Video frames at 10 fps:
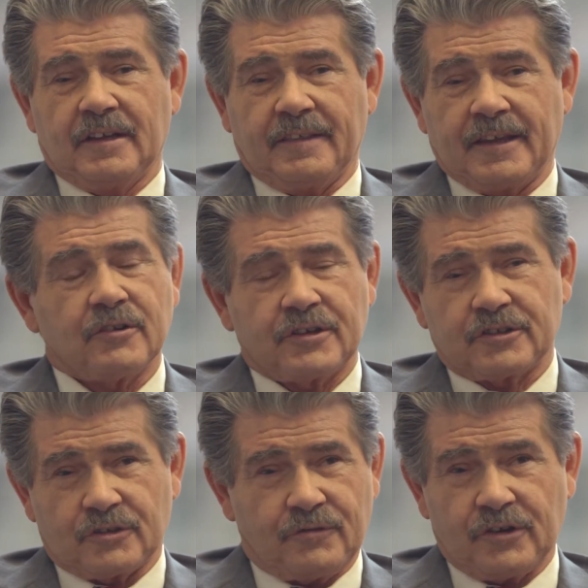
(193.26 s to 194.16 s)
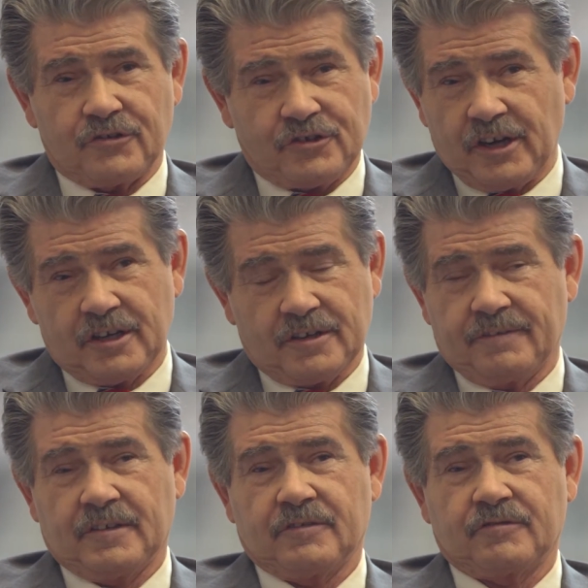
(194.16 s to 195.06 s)
don't get their fair shake
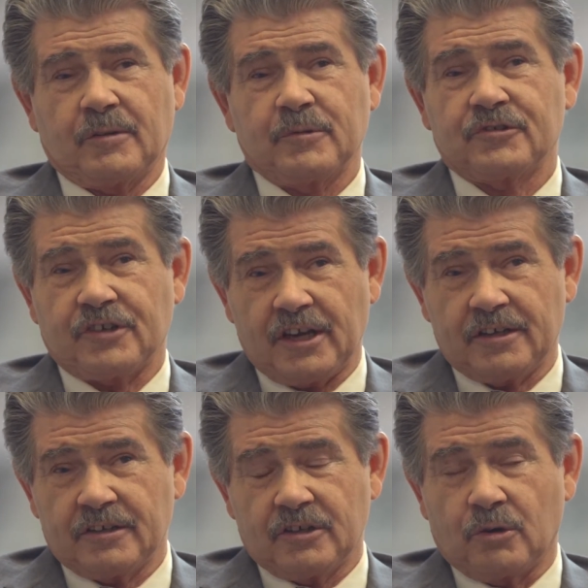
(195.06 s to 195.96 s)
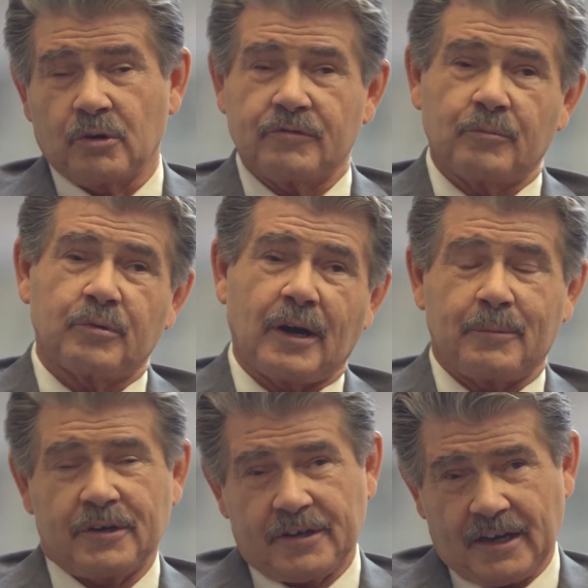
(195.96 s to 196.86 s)
from the state or from
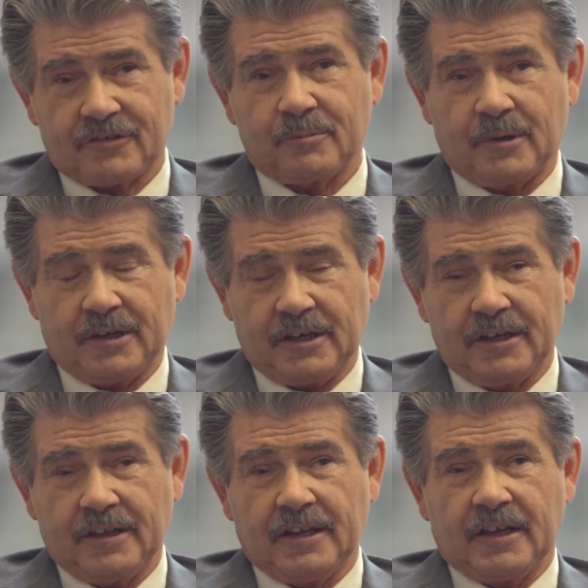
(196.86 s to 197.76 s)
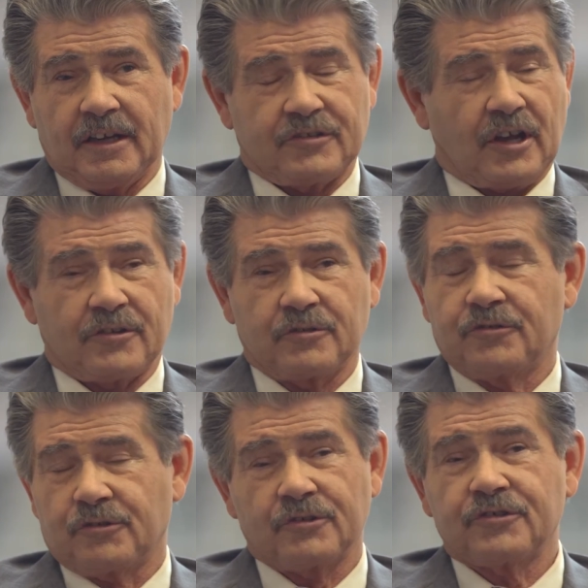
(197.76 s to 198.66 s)
property tax money as other
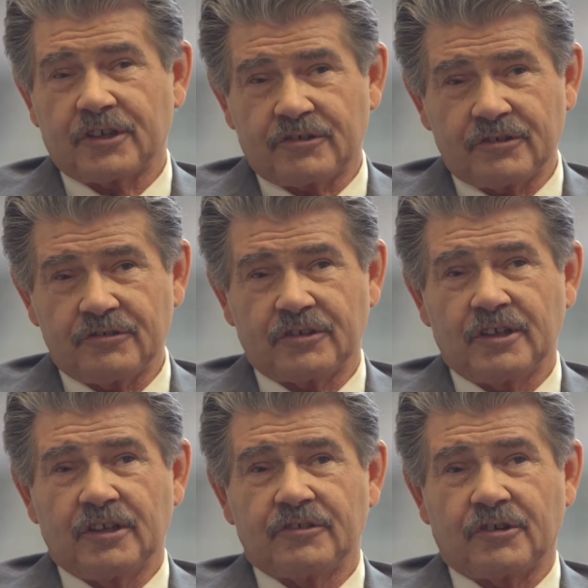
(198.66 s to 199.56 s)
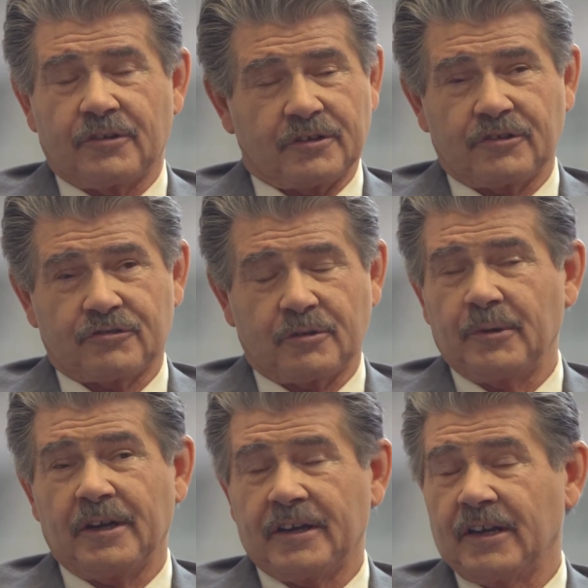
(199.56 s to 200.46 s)
jurisdictions, so they're
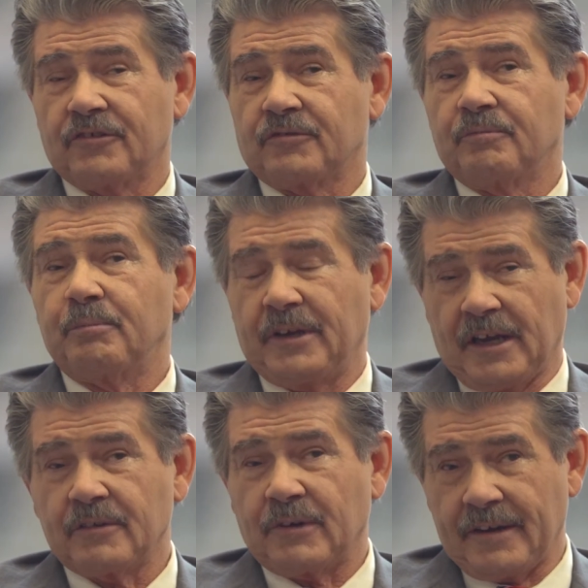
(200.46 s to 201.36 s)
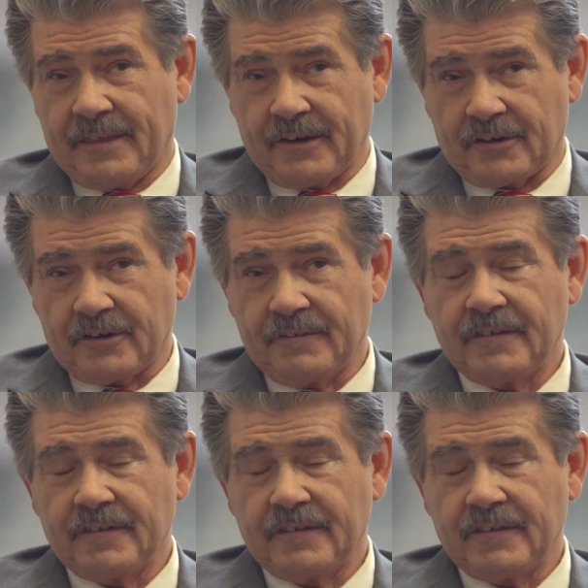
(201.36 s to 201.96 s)
discriminated against, begin right there.